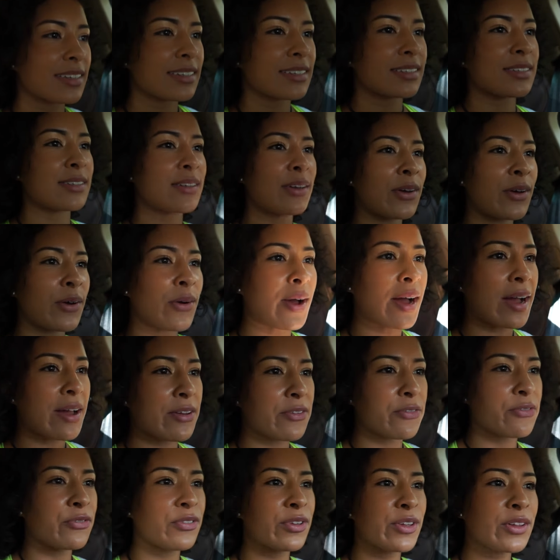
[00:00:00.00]
So
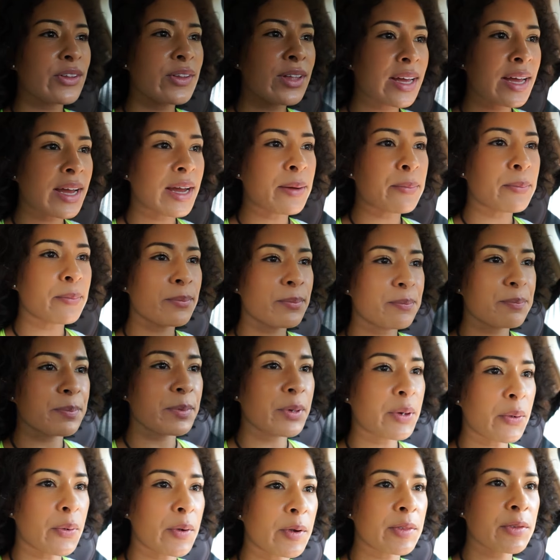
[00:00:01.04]
I feel like
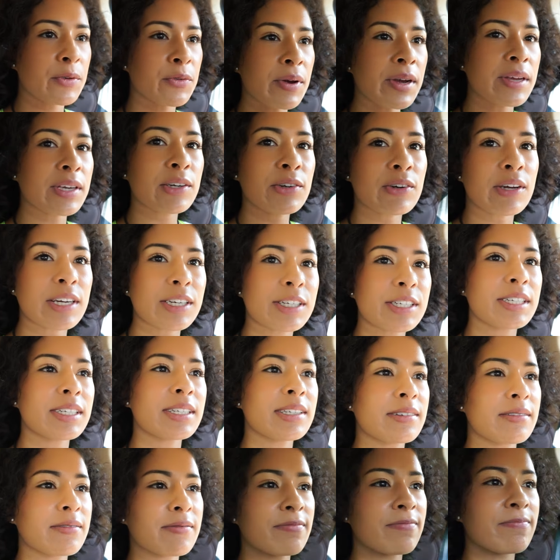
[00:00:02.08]
I'm going the right
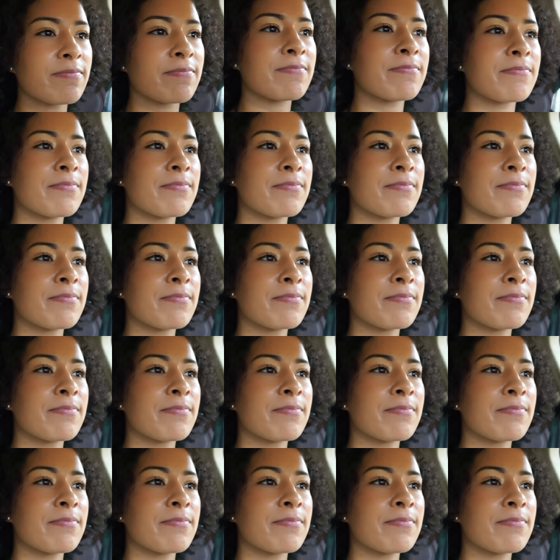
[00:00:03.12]
direction,